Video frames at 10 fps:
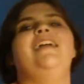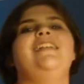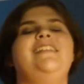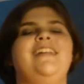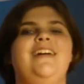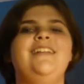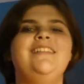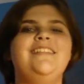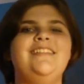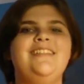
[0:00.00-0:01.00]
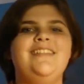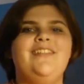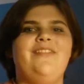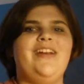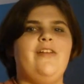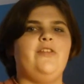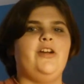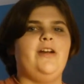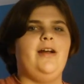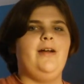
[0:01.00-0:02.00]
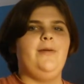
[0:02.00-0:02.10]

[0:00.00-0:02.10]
I can tell whenever